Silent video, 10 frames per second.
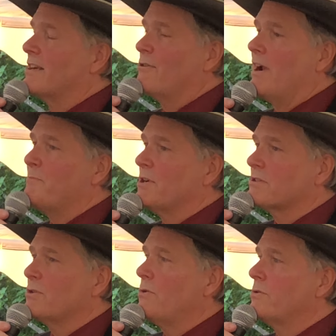that Grandpa
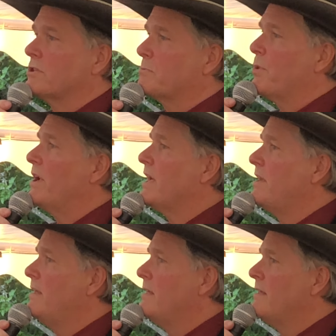sold the
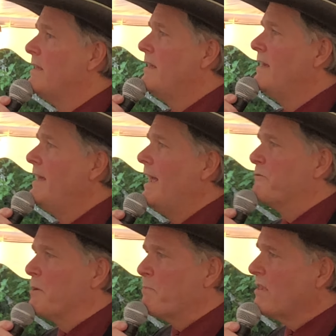spread
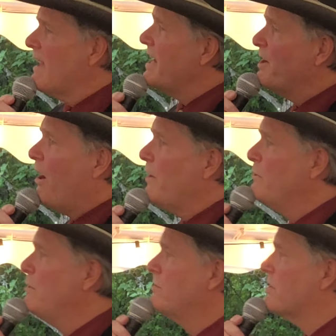and replanted our
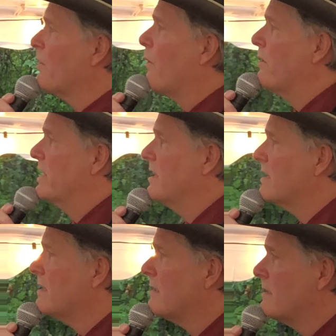roots in Oregon,
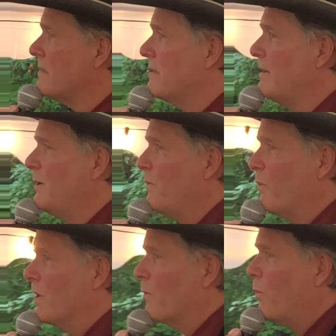
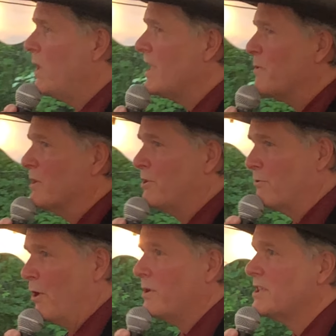where we would
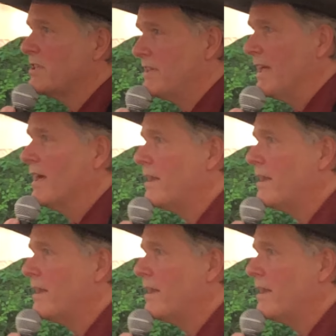grow instead.